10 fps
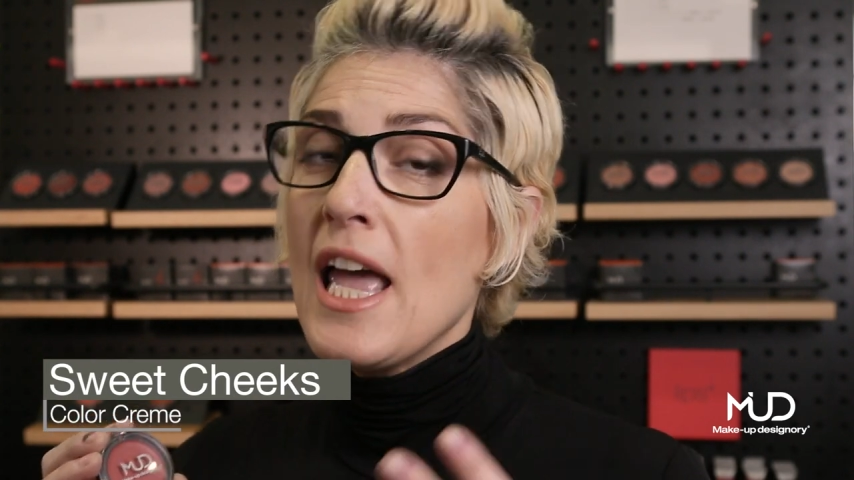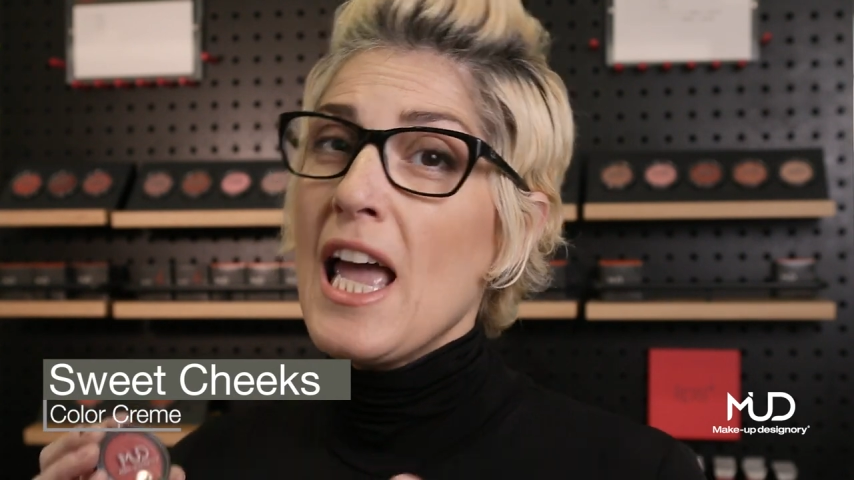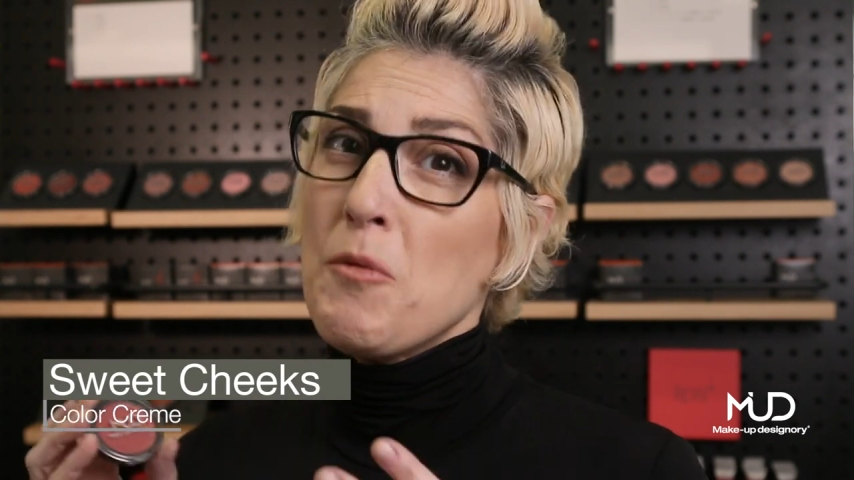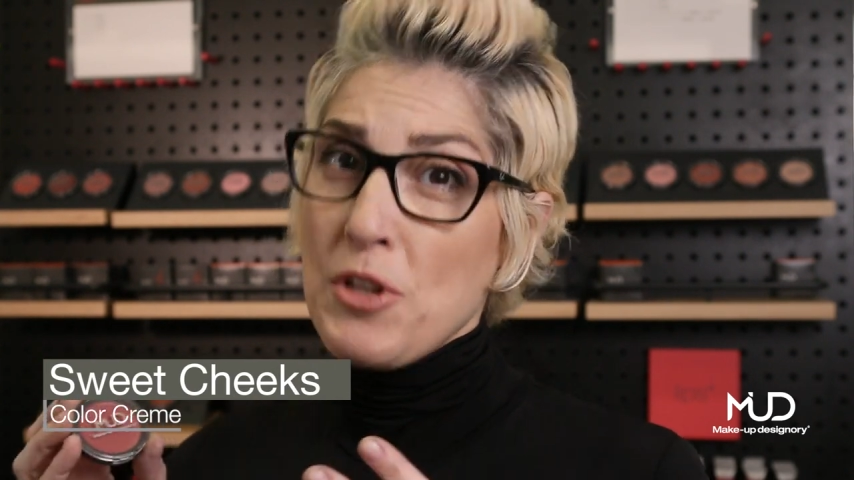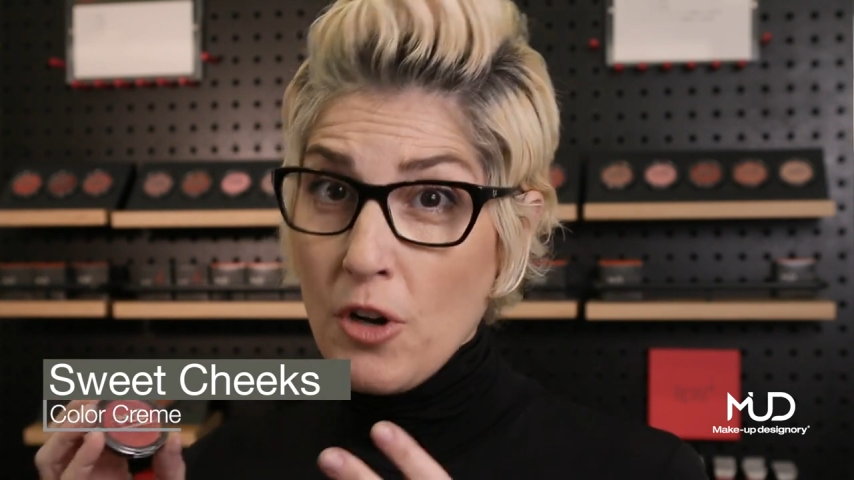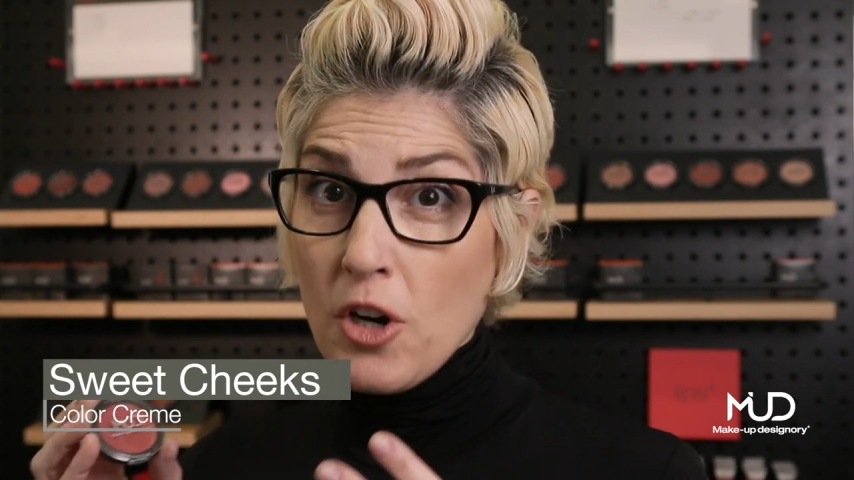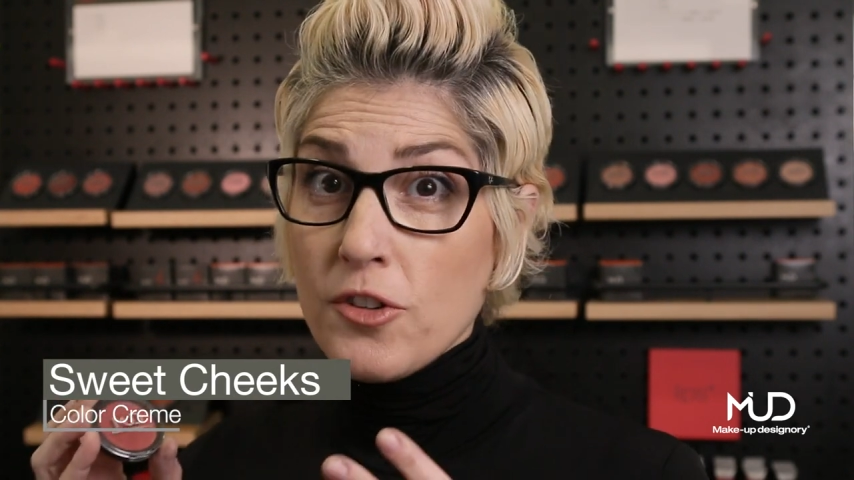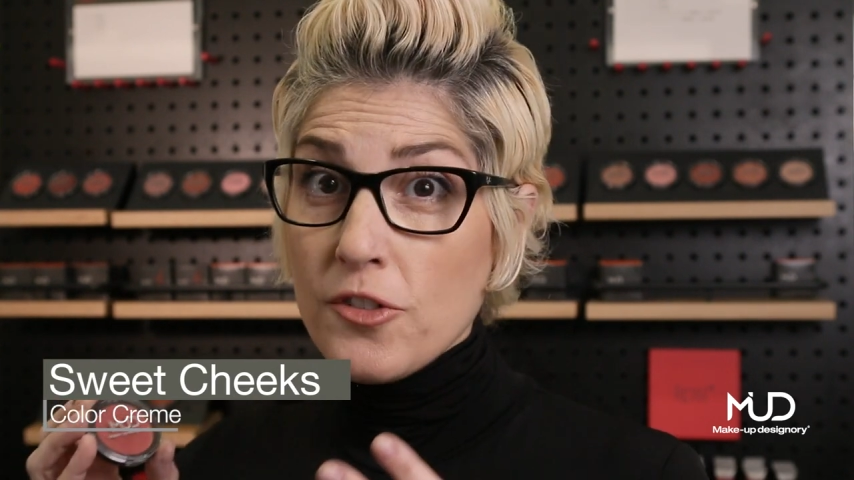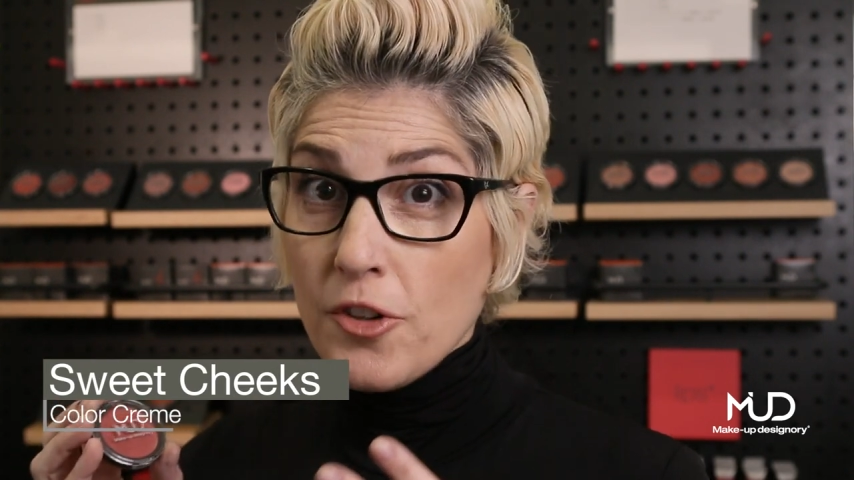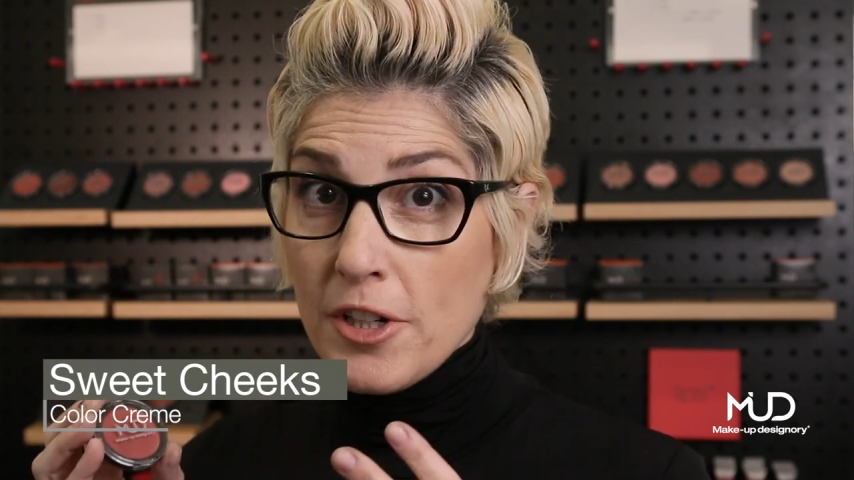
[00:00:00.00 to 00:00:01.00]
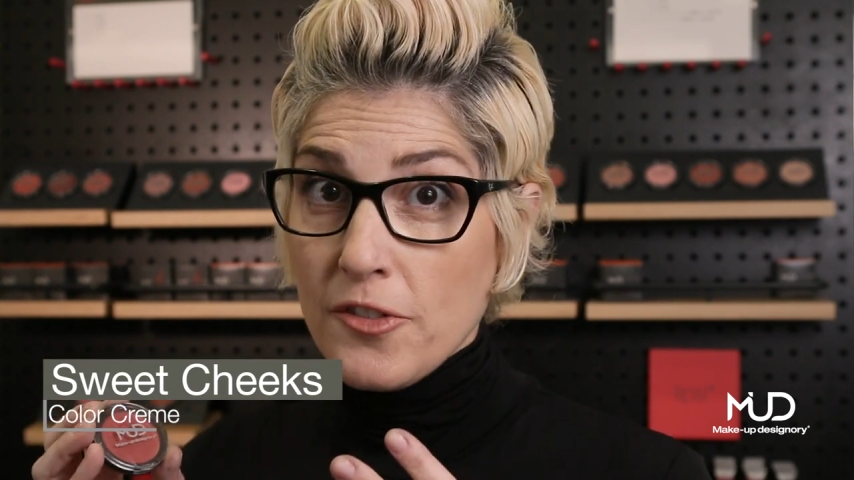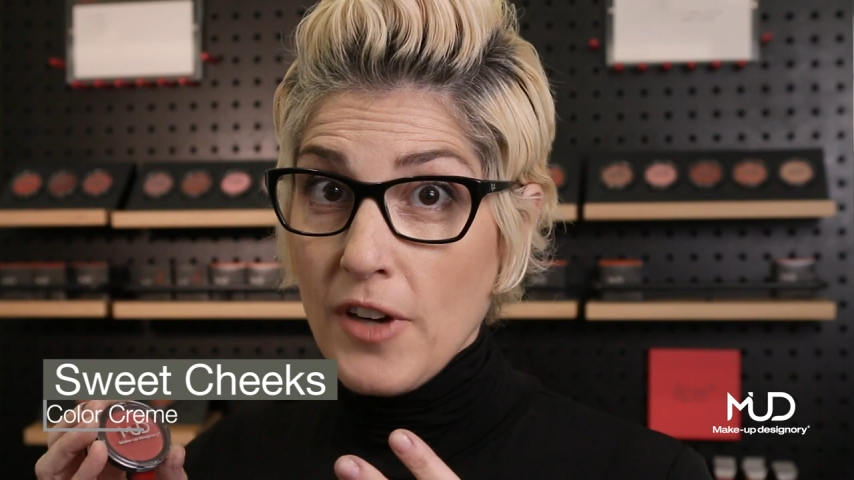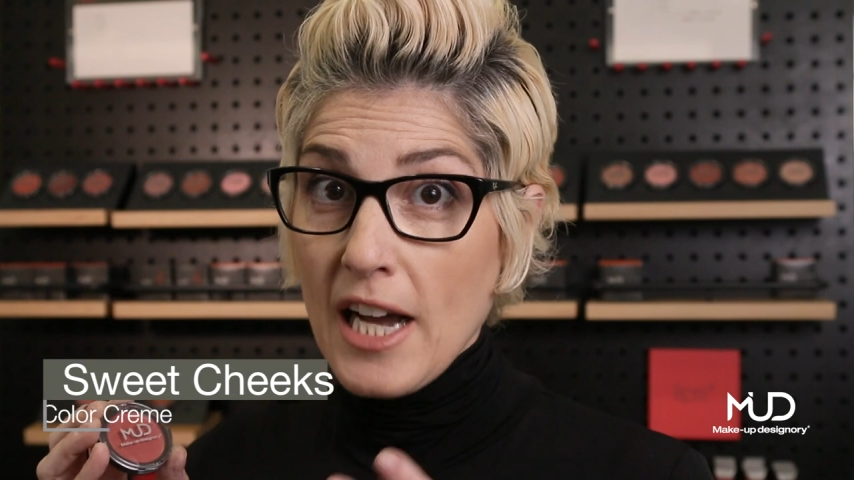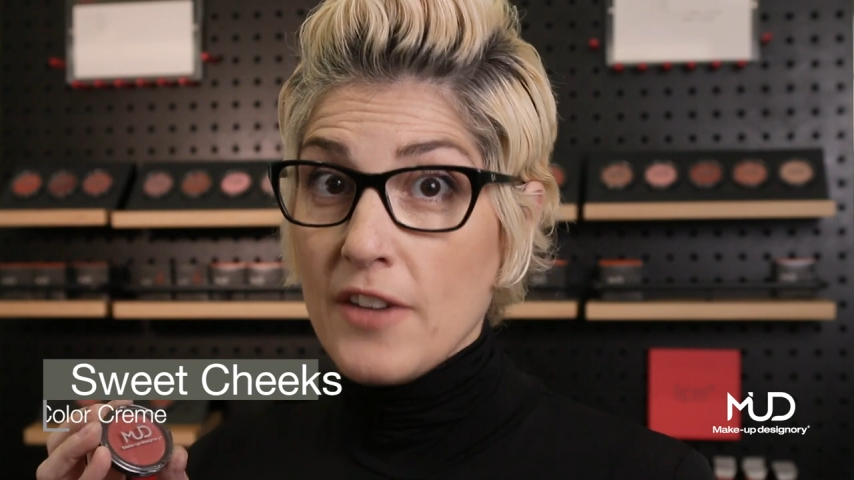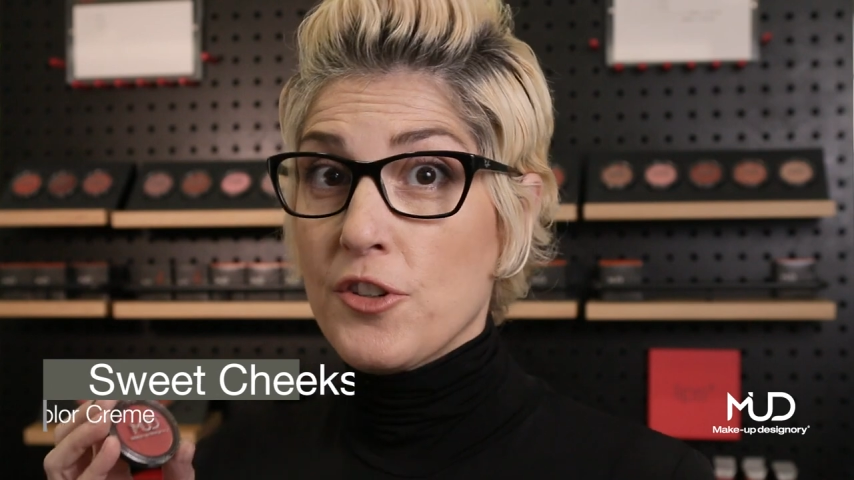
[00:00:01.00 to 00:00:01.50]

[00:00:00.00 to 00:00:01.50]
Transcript: and when you're over 45,